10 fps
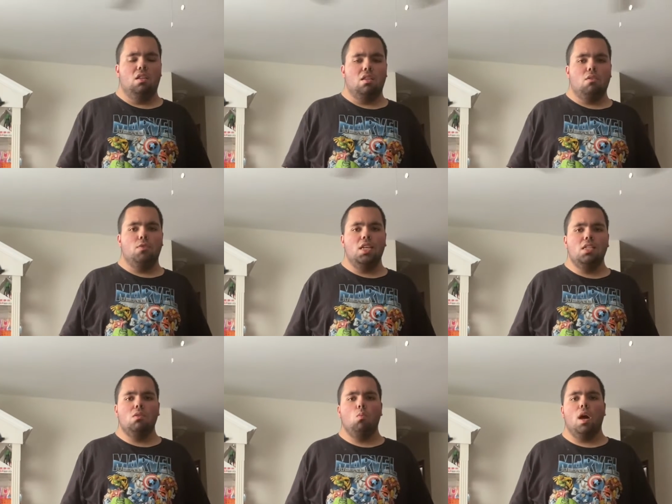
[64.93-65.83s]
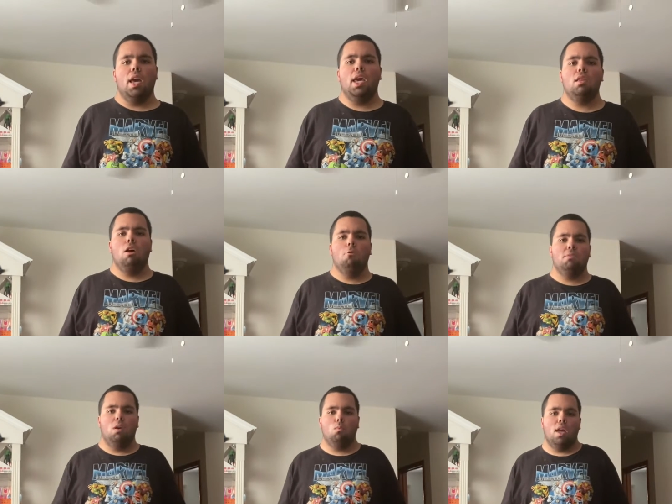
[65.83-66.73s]
The reason why I love
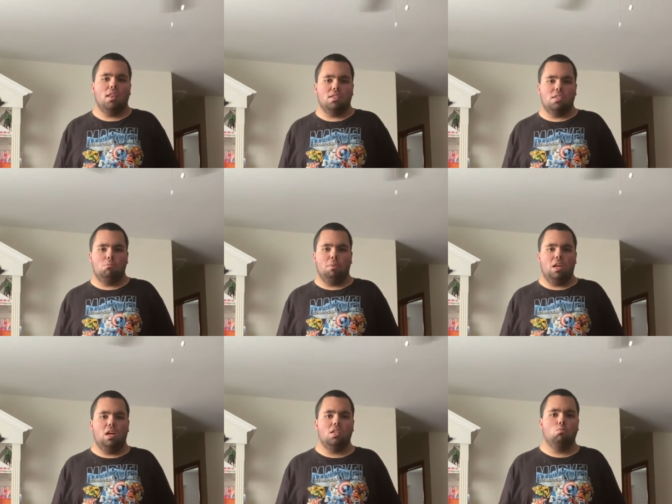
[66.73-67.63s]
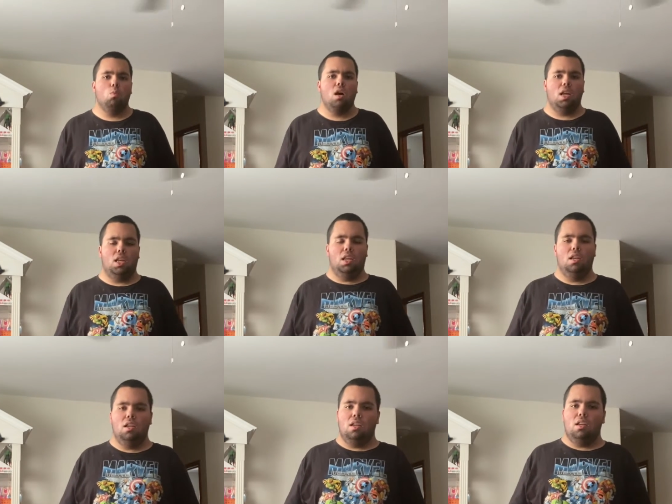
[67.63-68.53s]
the Wiggles is because 1,
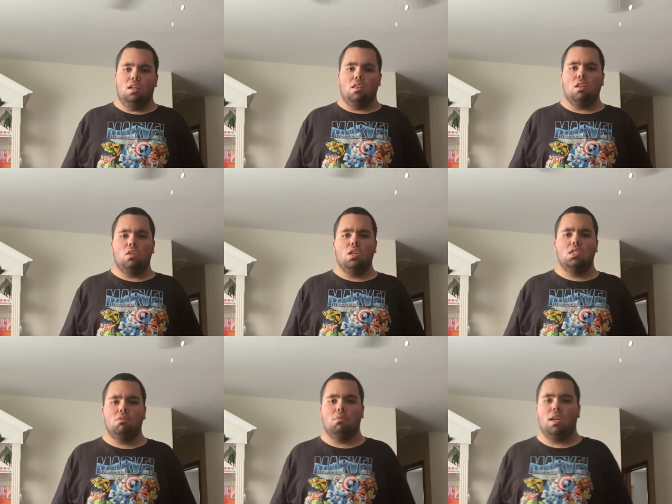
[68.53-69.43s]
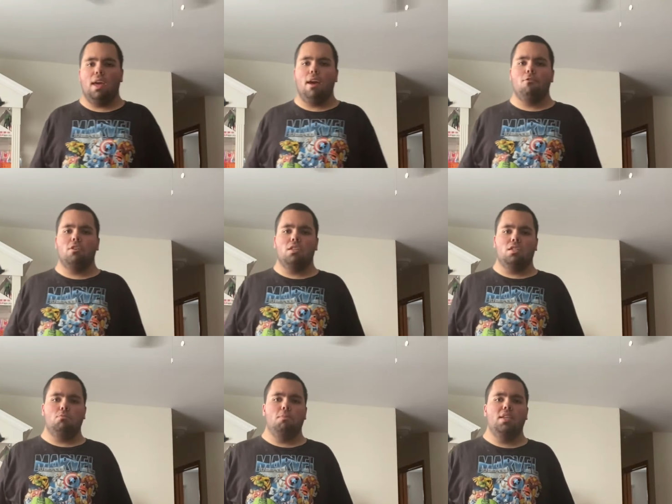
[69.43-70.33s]
the looks of the
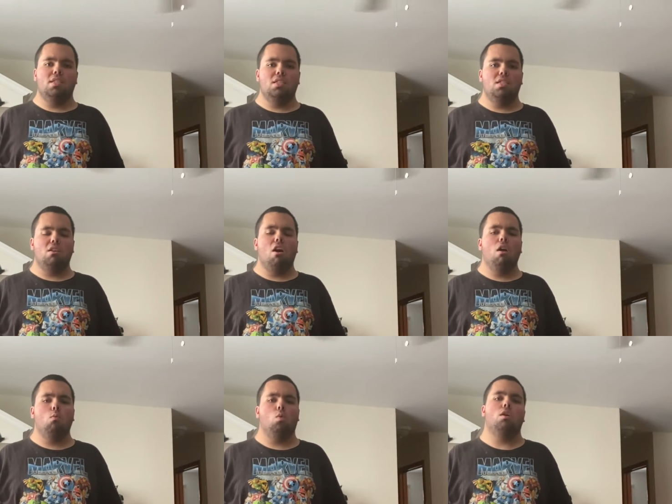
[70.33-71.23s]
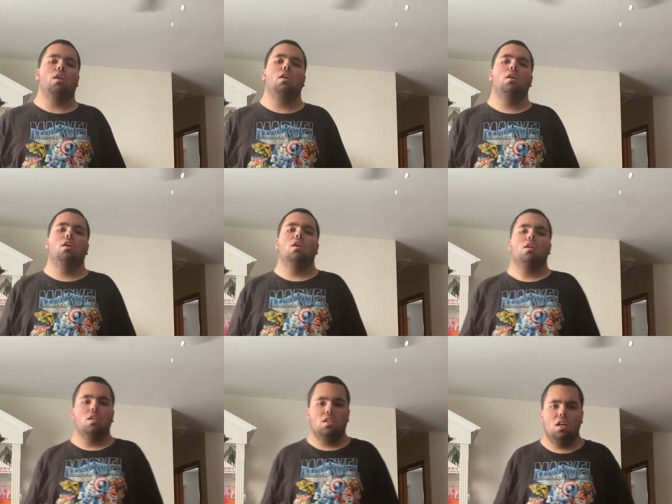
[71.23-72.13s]
characters' faces is awkward.
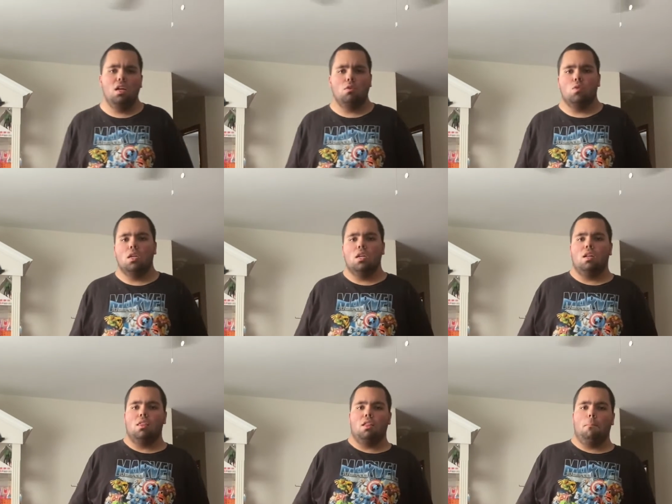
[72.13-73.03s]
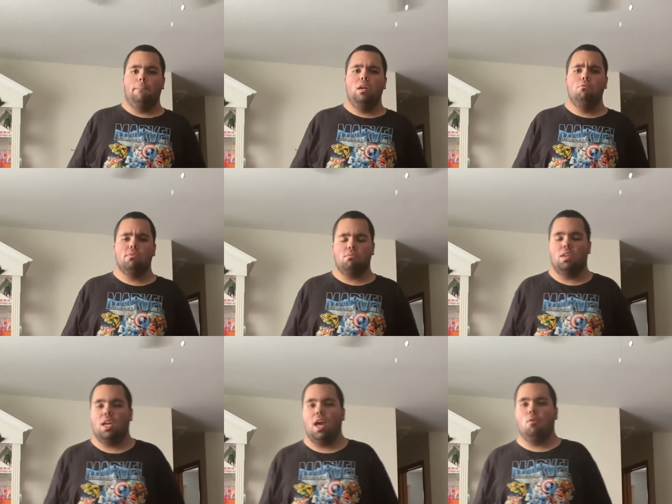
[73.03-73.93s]
2, the moves of
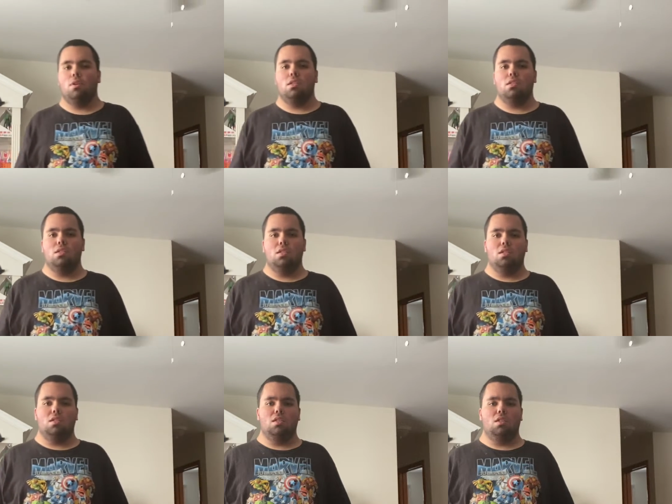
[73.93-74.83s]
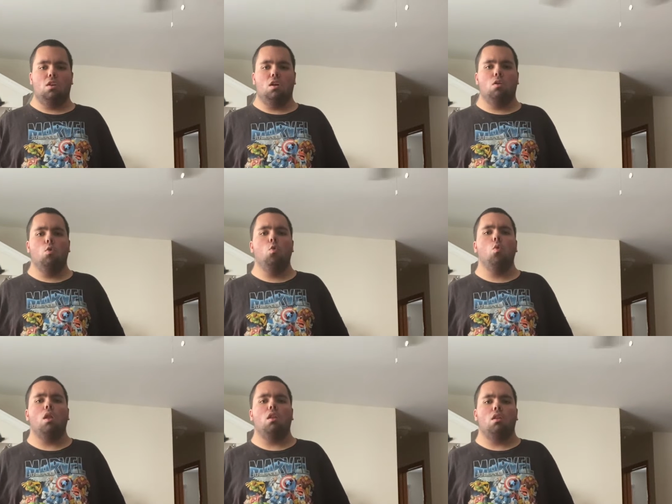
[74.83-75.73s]
the characters are
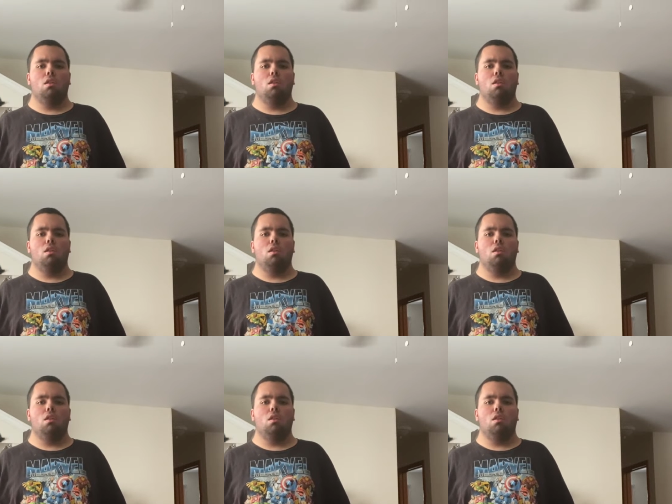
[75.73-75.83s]
cool.